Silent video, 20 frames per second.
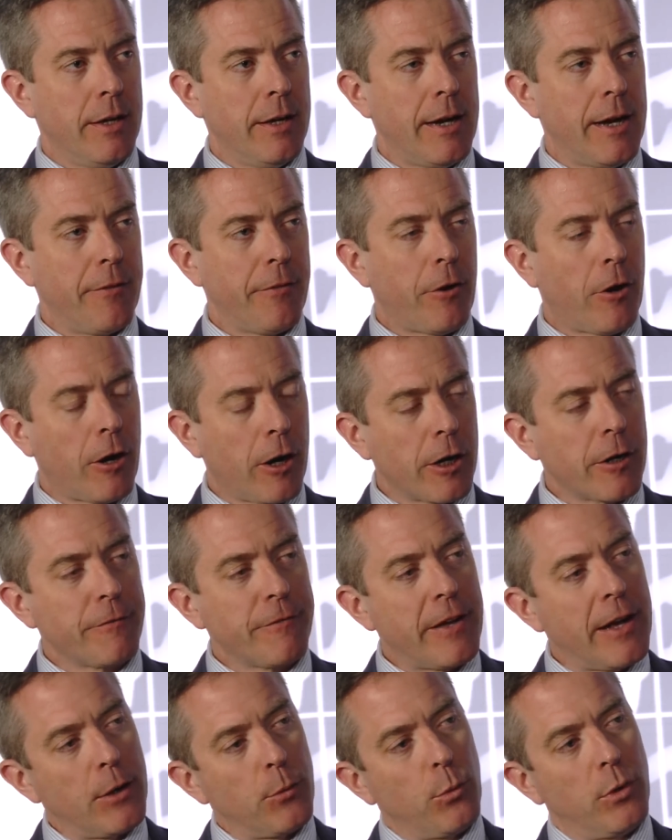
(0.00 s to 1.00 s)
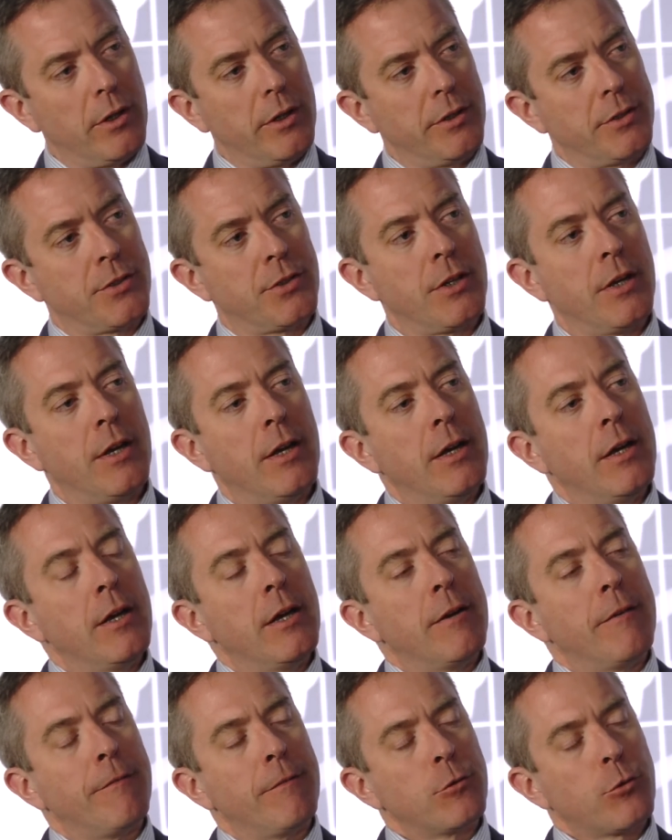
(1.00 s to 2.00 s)
And the heart of that was
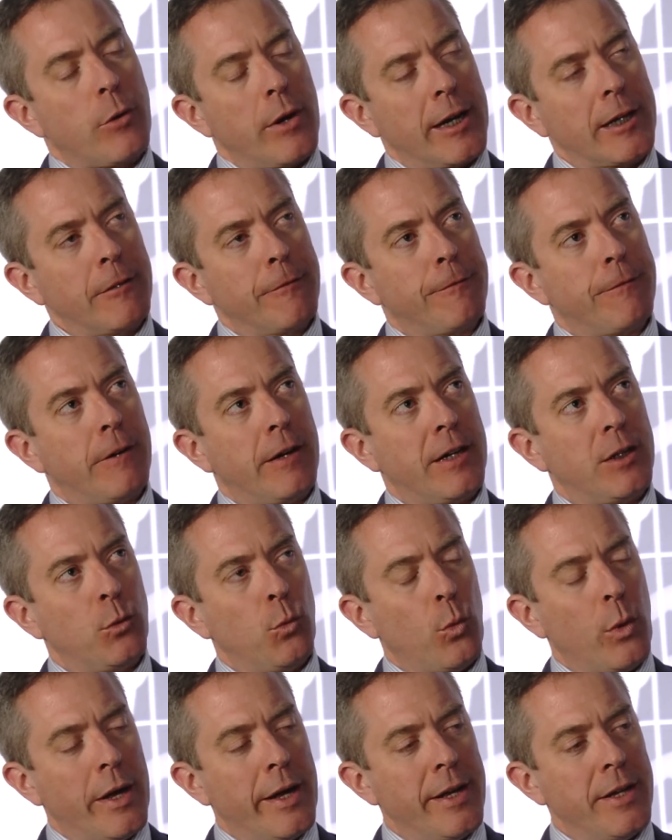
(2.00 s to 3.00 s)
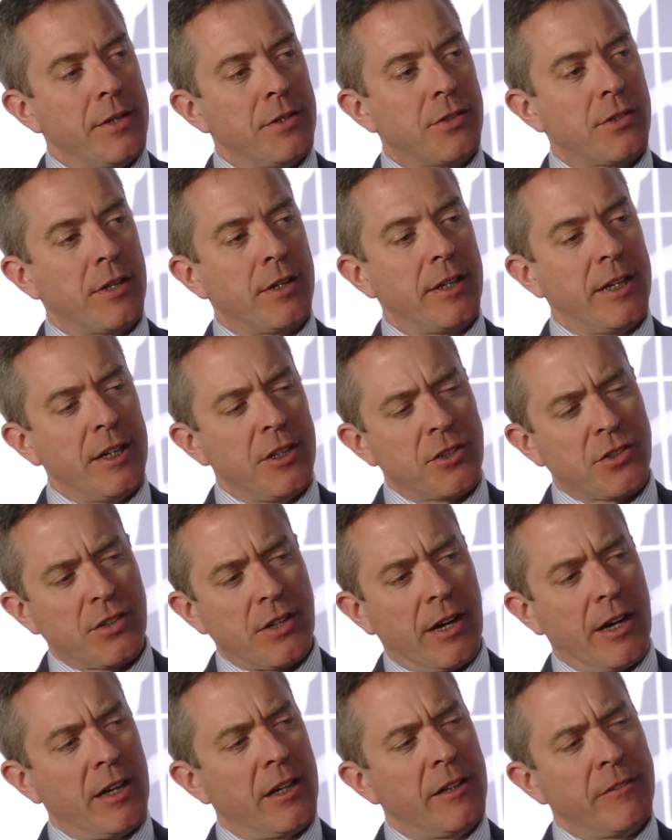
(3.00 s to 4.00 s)
trying to find ways that each side,